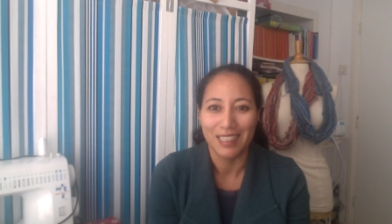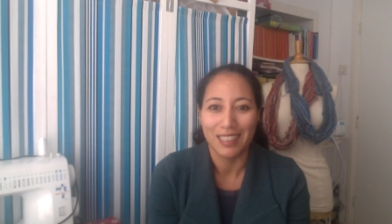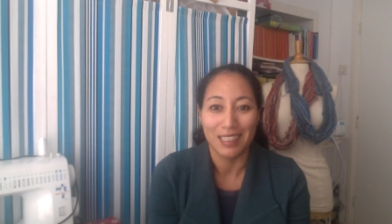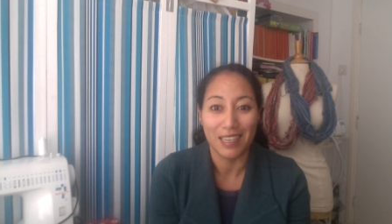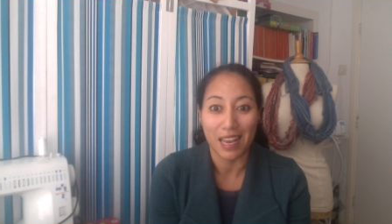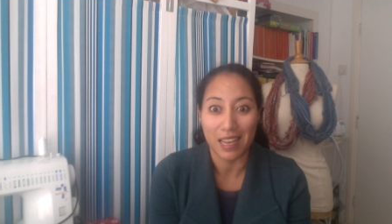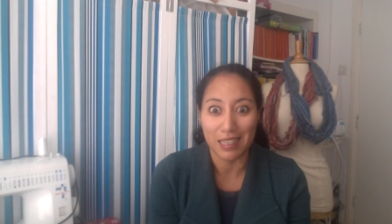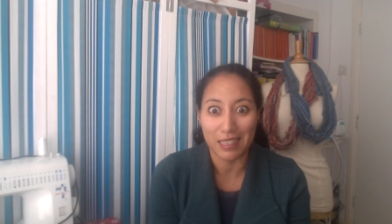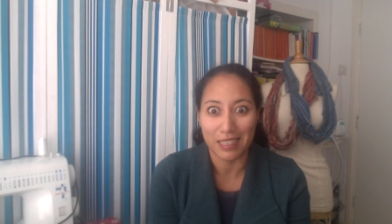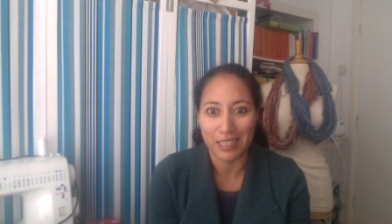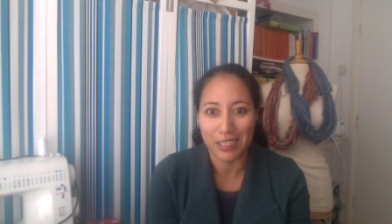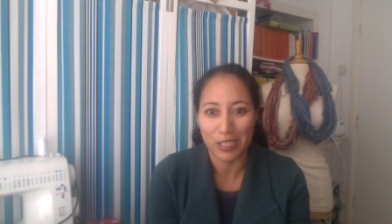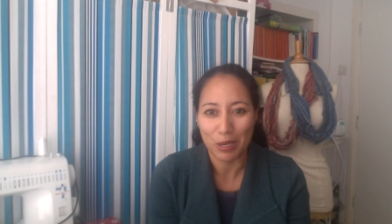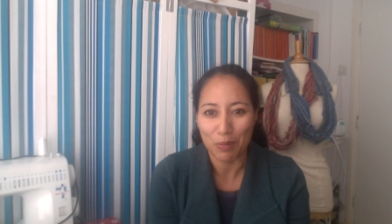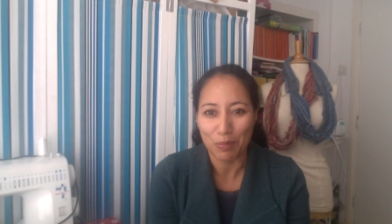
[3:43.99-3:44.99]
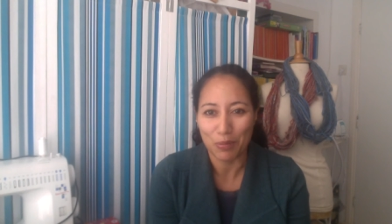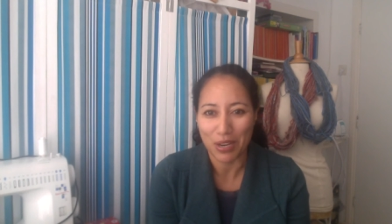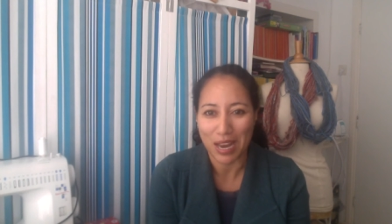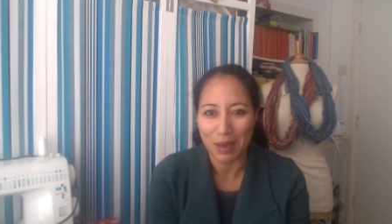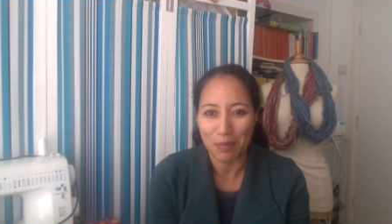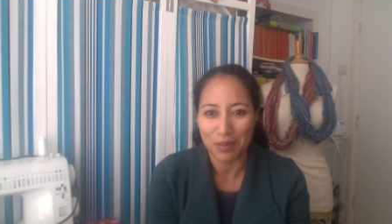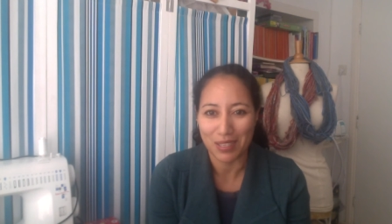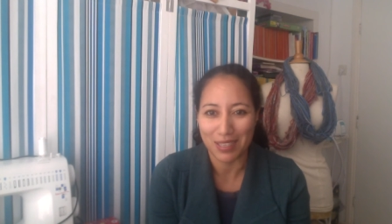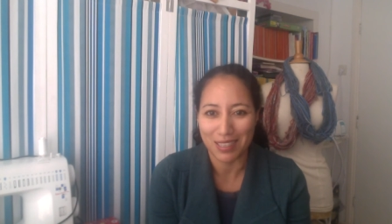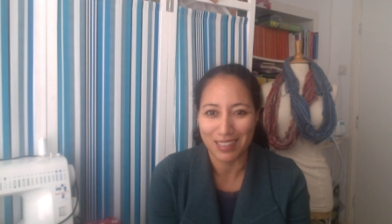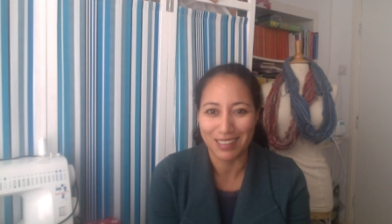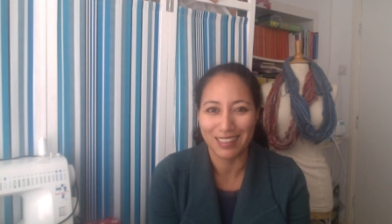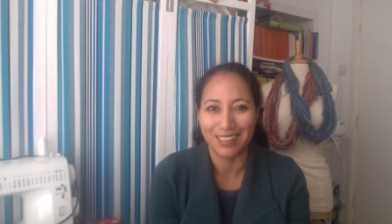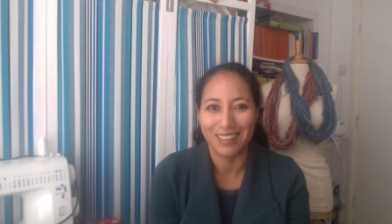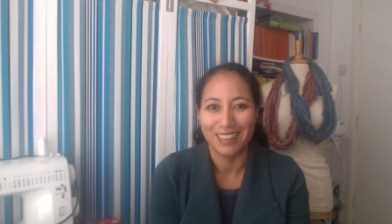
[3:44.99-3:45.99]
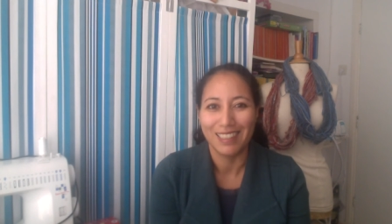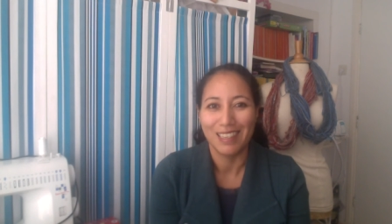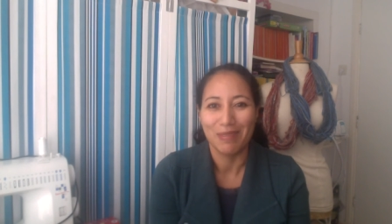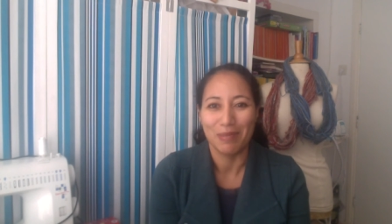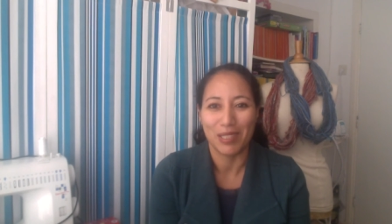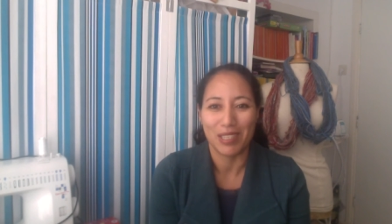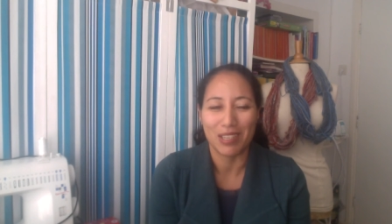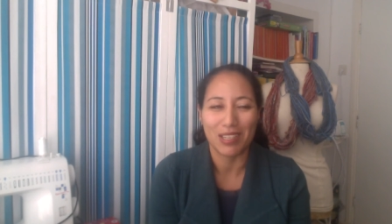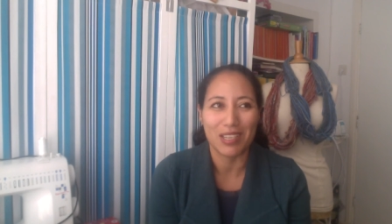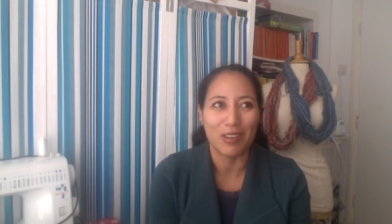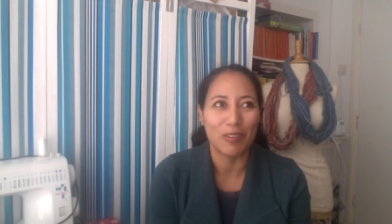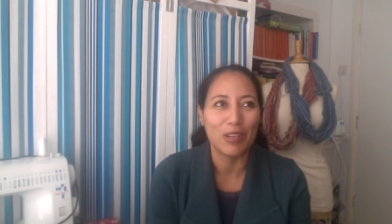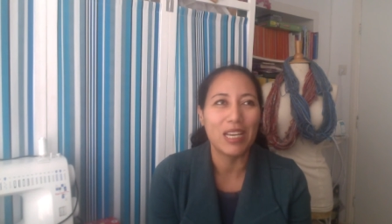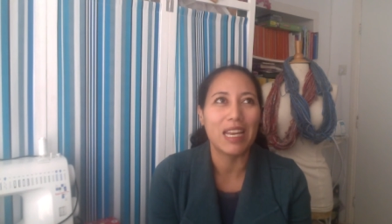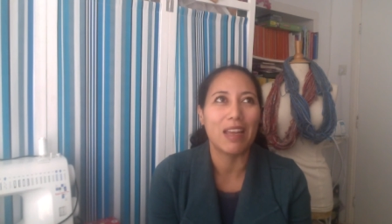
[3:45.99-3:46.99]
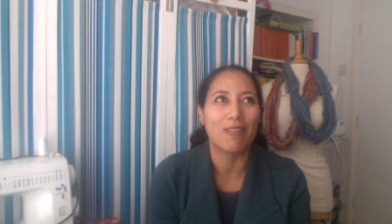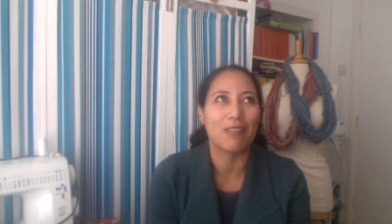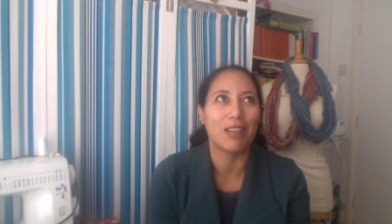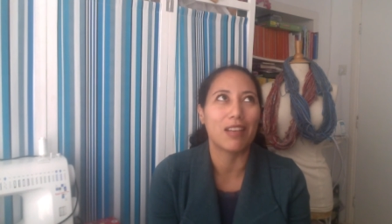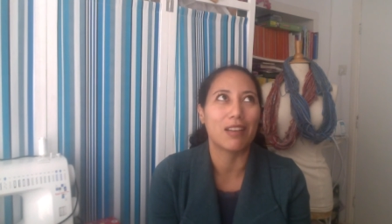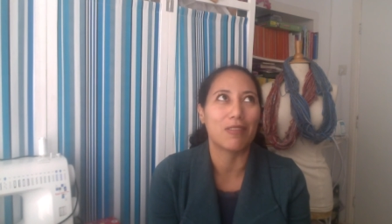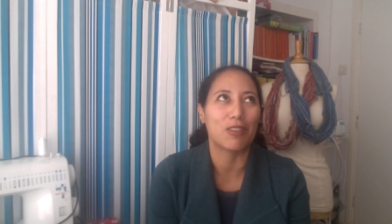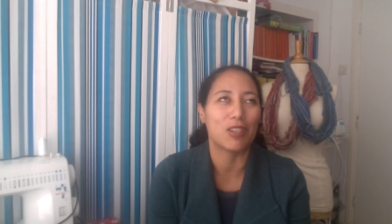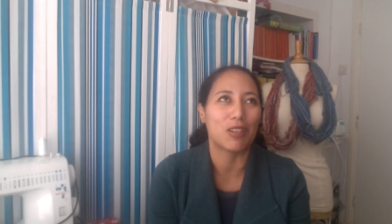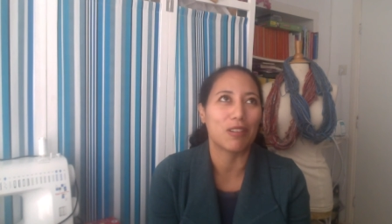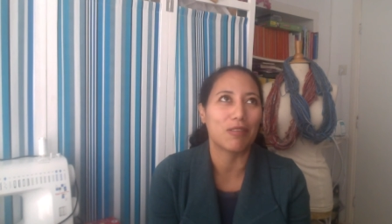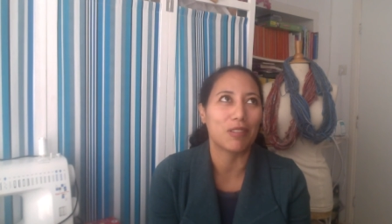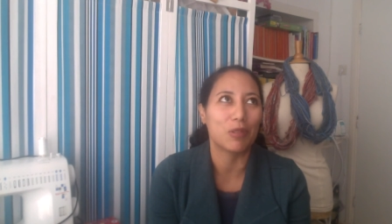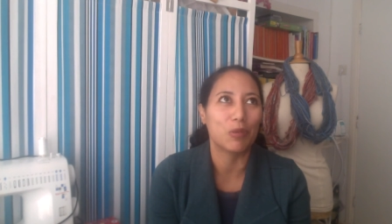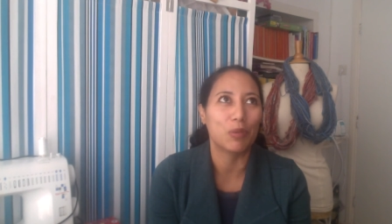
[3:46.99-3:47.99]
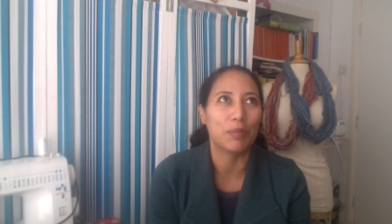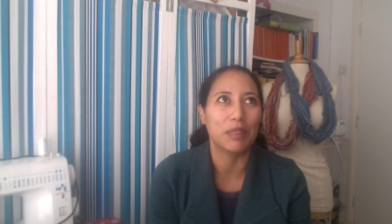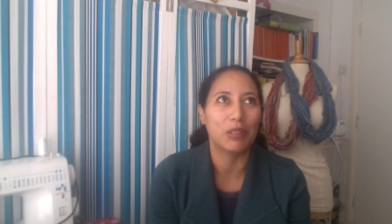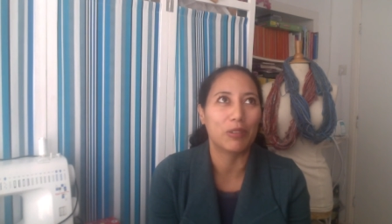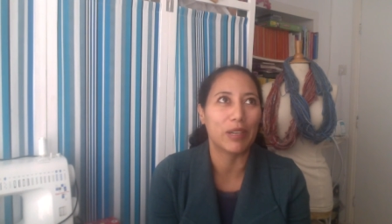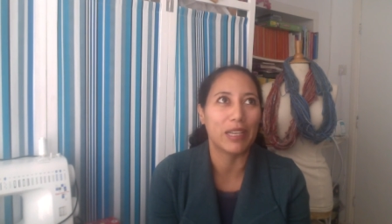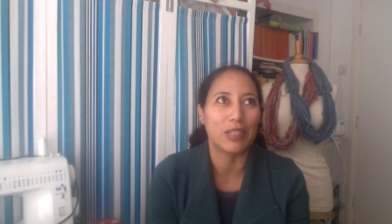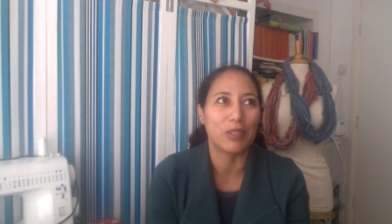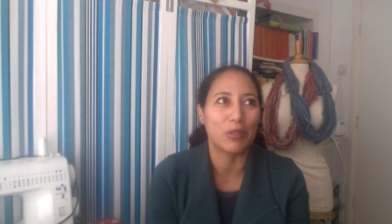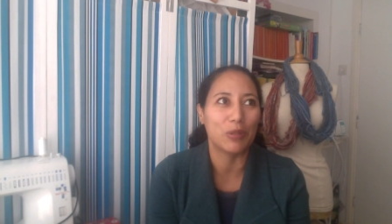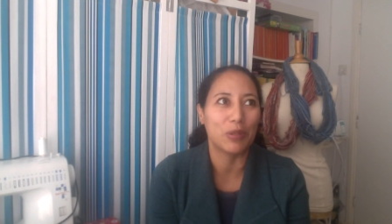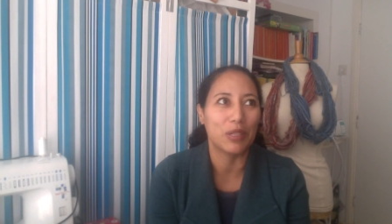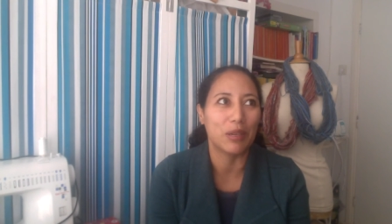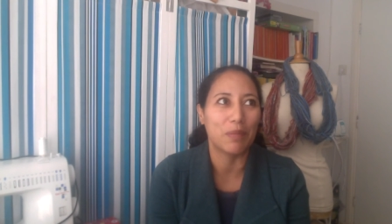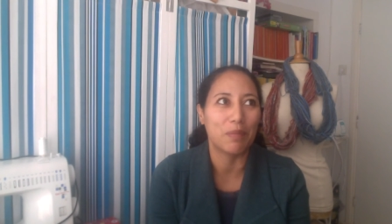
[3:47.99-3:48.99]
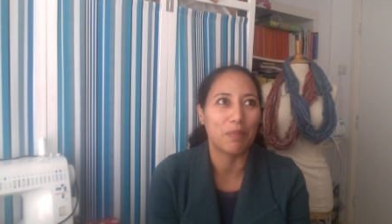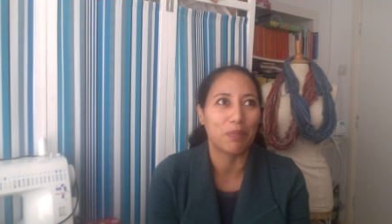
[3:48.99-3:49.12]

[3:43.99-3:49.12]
an Etsy shop perhaps, because I really have a lot of stuff. It would be great to